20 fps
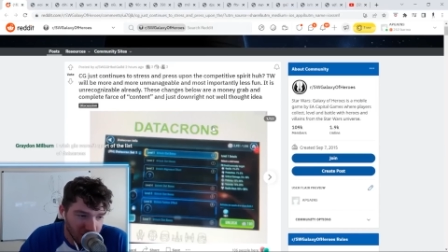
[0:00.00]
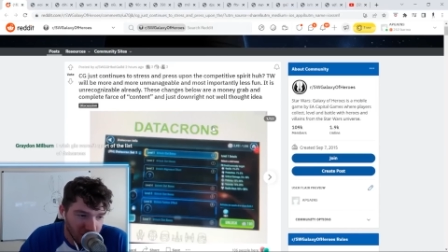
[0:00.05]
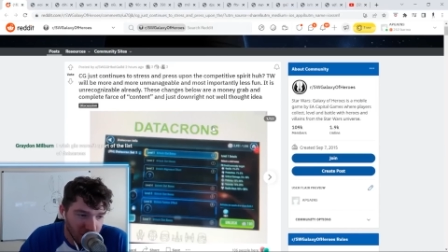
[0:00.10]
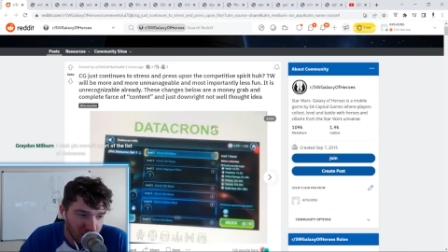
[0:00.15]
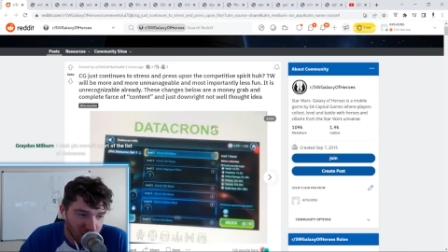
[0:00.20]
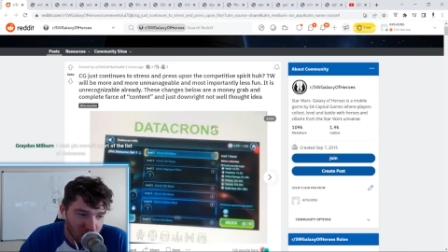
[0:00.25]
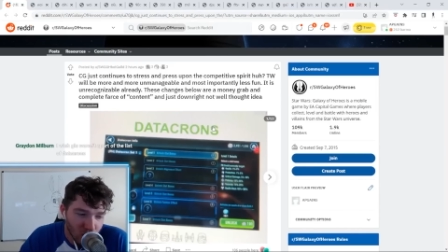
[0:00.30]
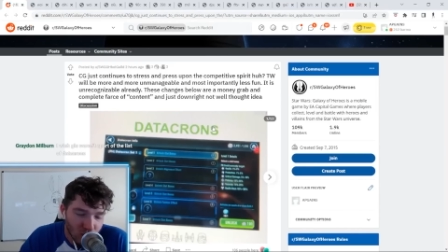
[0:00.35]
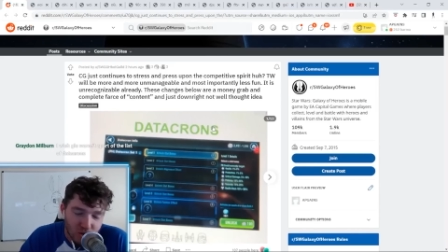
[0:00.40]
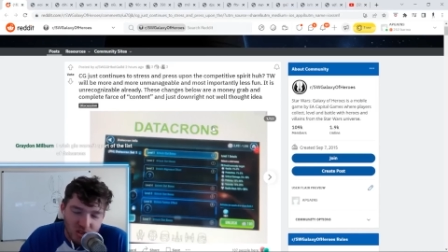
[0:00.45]

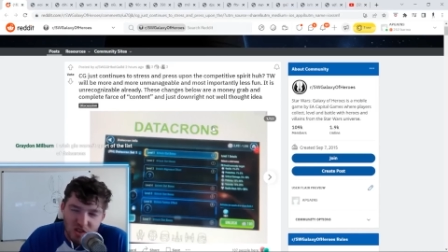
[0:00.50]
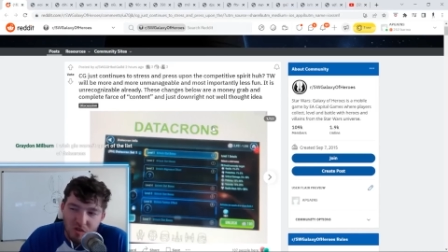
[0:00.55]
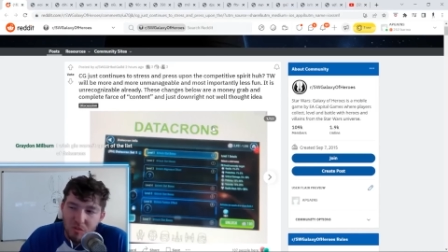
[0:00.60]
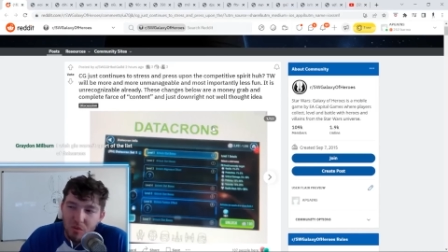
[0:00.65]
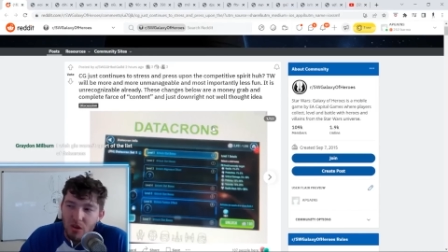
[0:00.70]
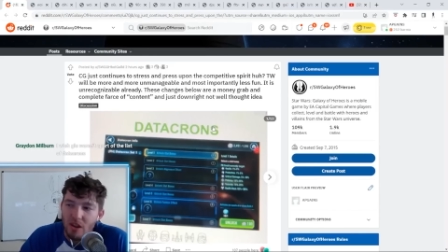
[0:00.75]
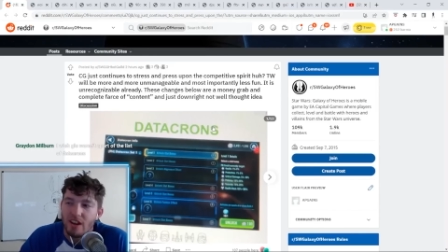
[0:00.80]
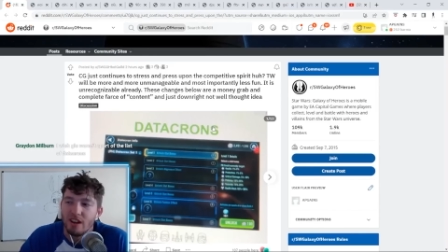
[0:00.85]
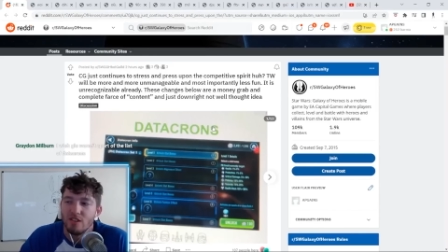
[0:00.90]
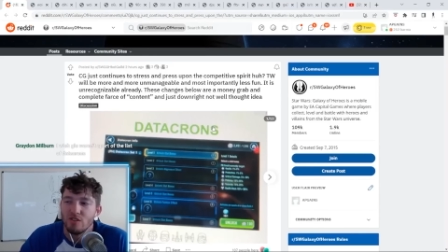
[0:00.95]
most
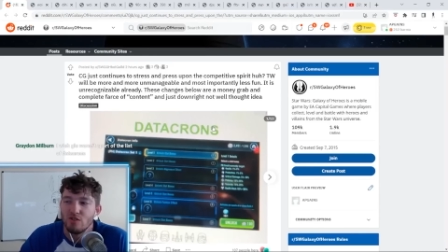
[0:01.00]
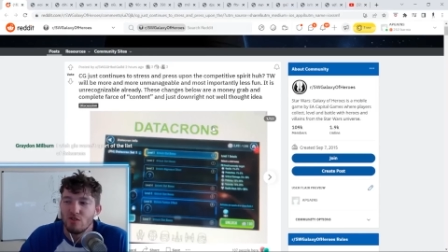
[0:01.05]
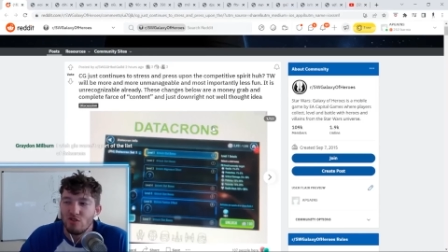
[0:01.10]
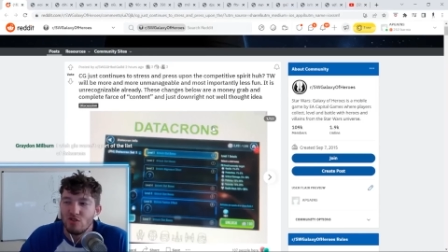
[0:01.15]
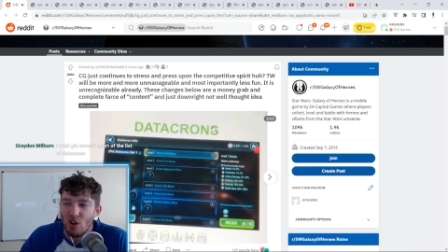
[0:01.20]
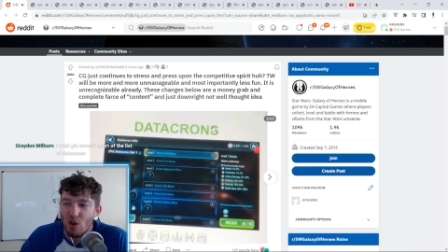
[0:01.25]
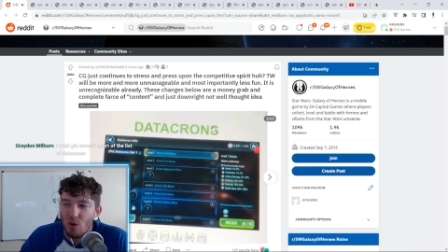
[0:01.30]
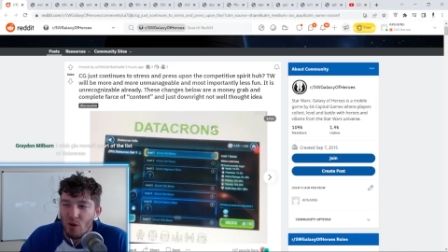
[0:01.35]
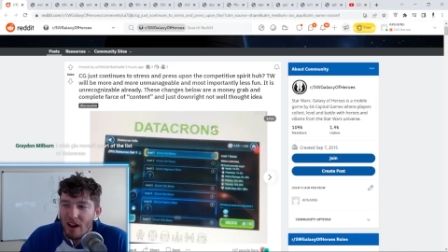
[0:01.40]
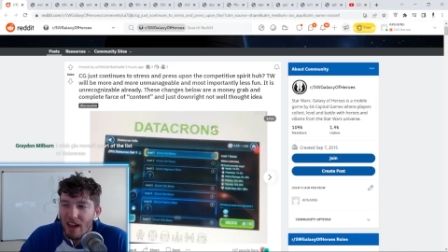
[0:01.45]
players
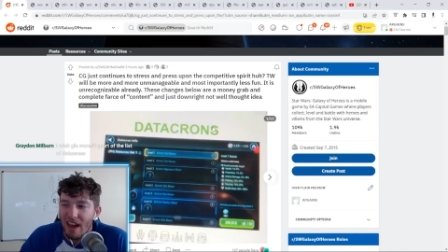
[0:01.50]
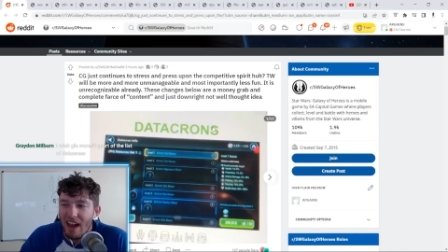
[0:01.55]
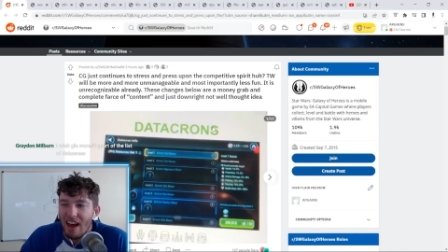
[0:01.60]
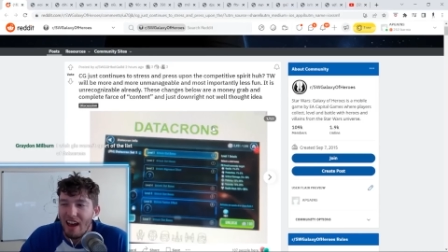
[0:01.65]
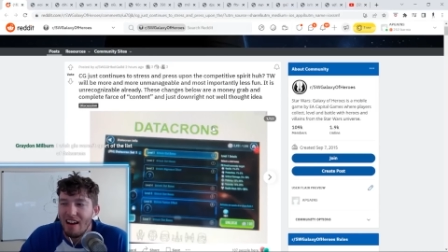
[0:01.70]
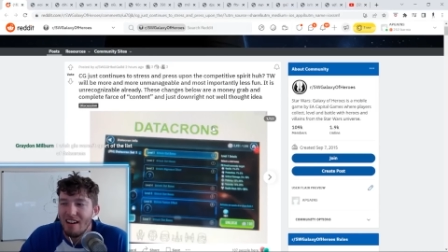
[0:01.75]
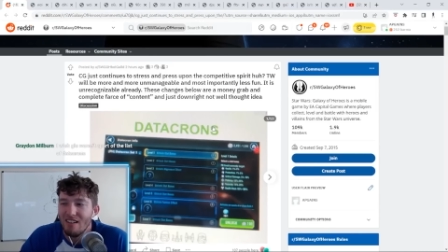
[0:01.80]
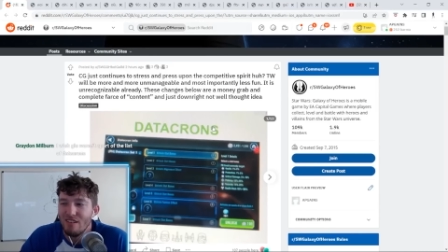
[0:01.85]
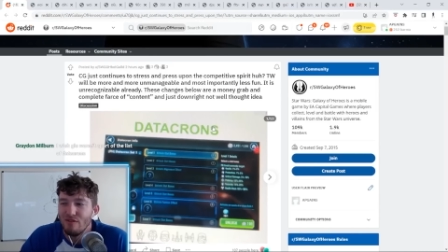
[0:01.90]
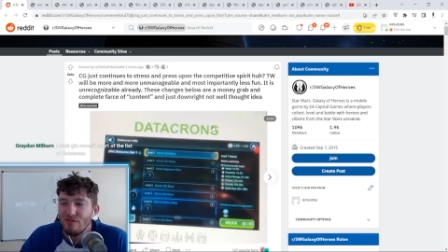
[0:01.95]
don't
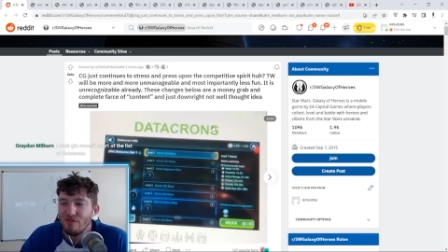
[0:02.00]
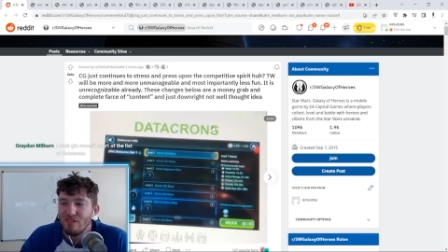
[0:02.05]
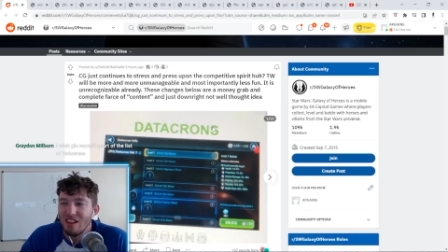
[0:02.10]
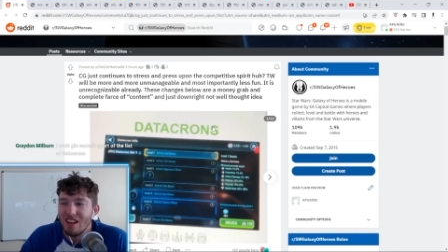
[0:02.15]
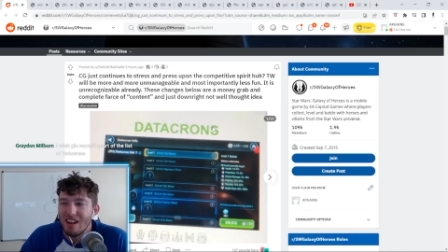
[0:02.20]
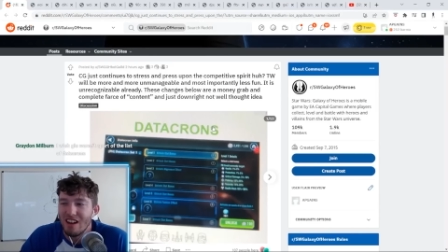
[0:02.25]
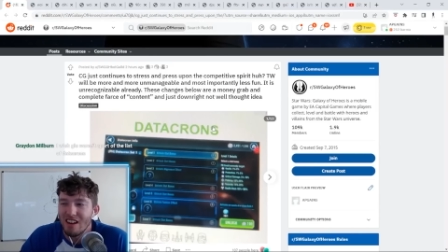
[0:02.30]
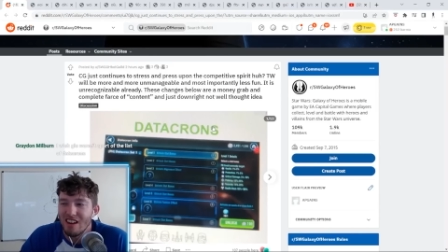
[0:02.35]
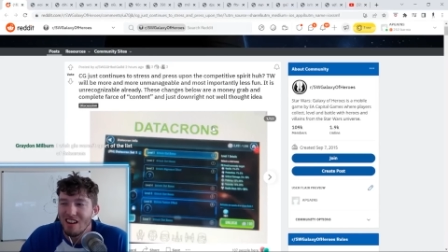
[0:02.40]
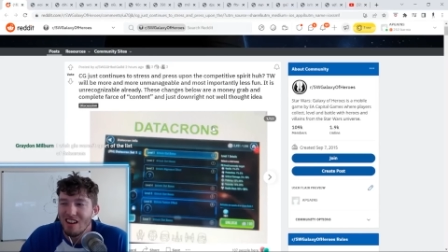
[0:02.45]
have
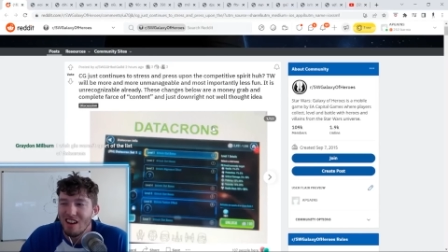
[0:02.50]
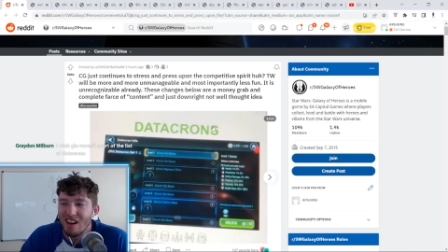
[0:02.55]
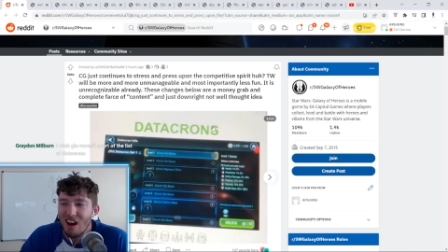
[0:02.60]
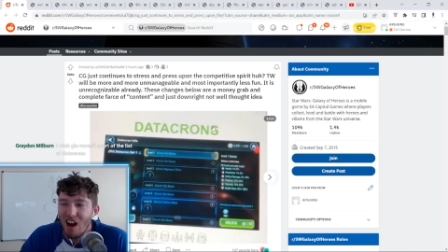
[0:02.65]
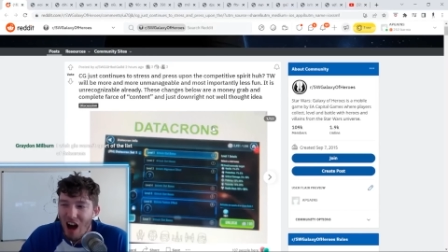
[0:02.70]
like